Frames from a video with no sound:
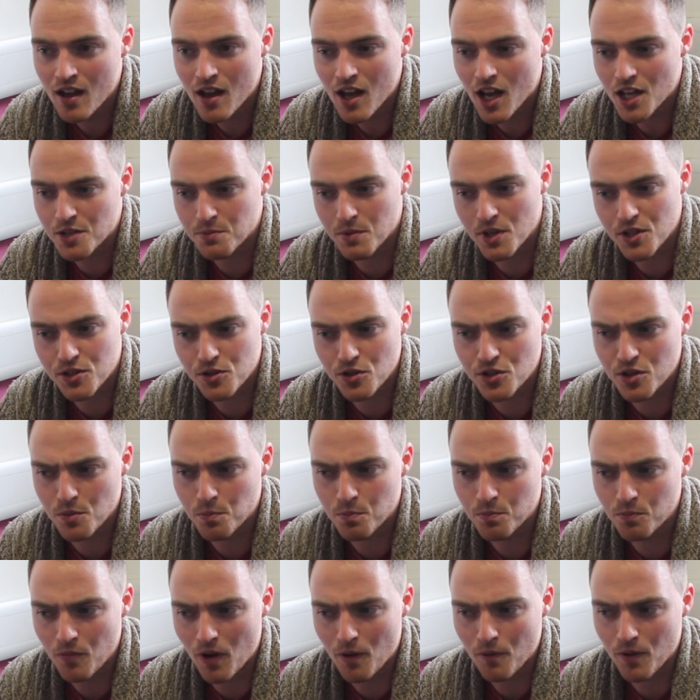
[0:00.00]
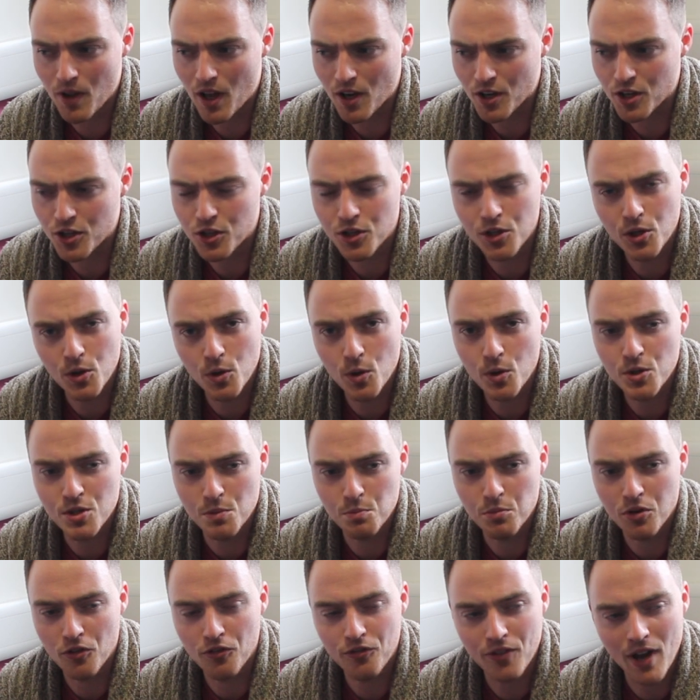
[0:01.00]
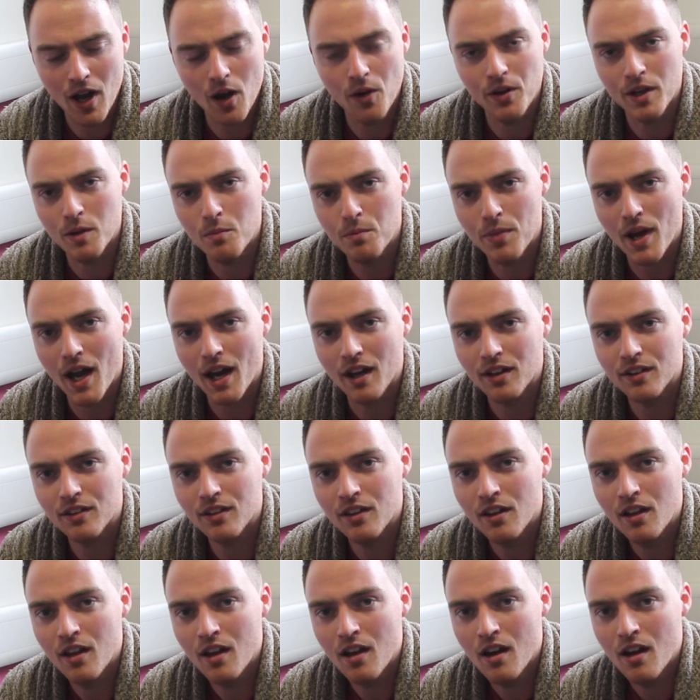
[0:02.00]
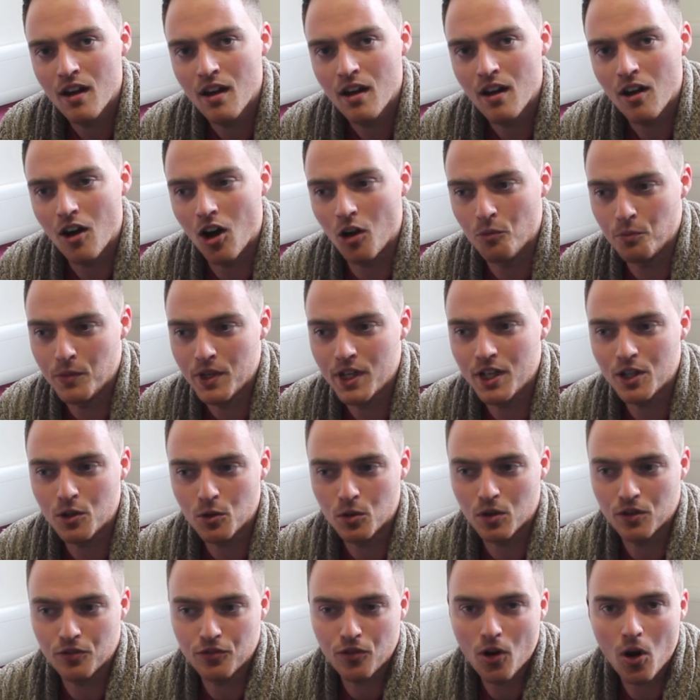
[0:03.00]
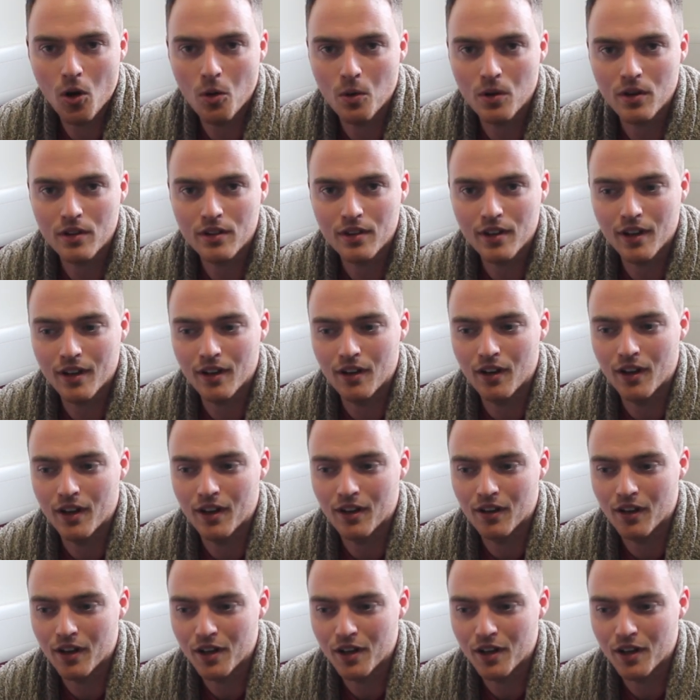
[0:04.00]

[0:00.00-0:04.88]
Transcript: has made such a huge and profound impact on me going forward in